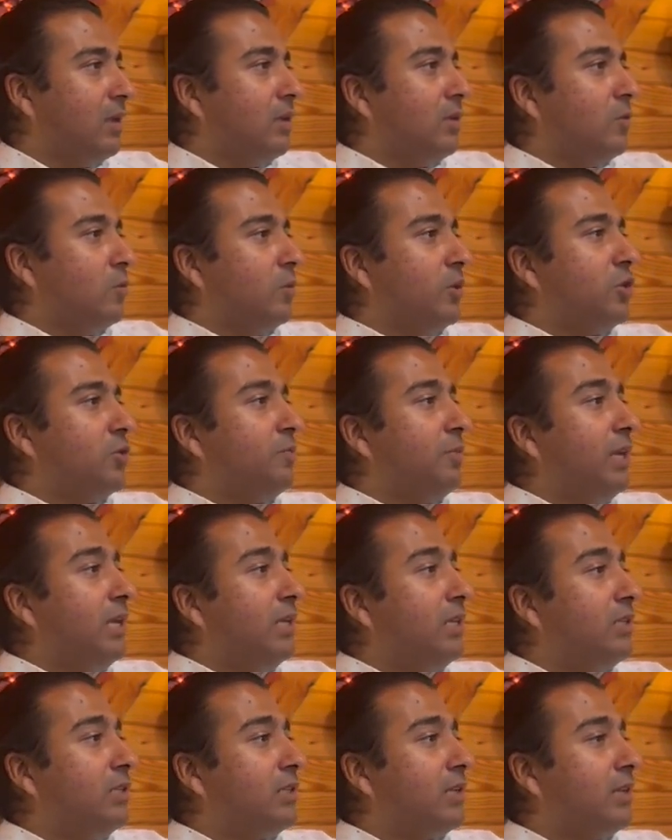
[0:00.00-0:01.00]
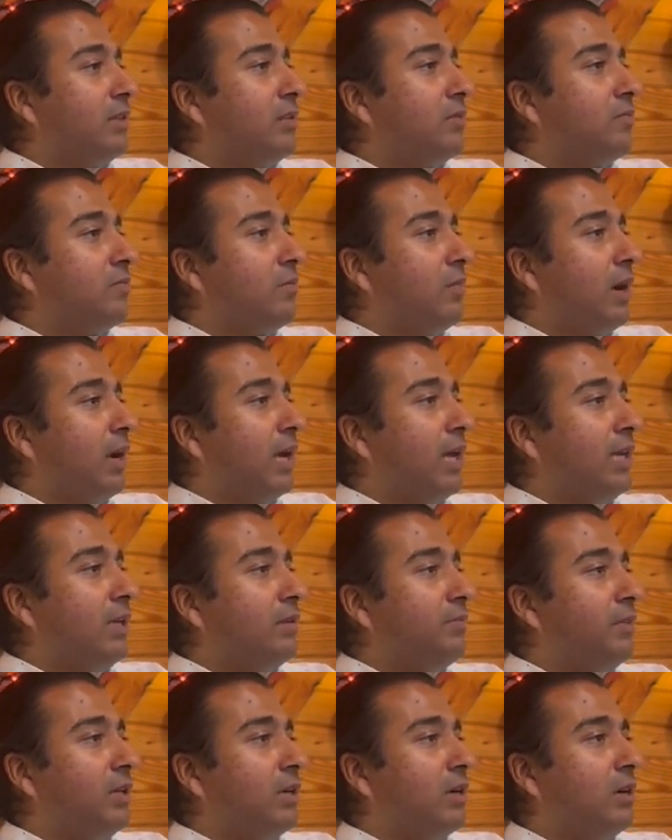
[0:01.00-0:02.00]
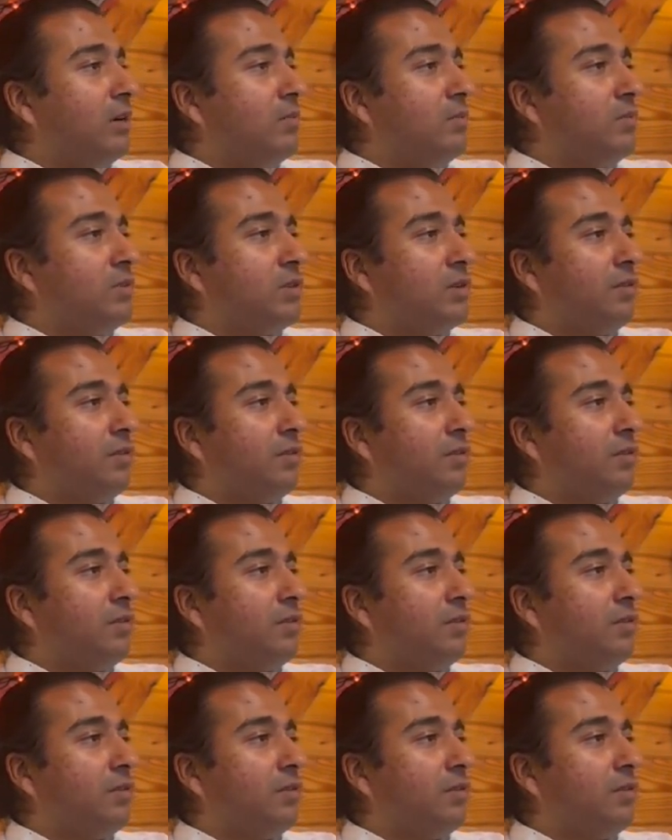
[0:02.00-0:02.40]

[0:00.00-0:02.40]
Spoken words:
which means that the mind becomes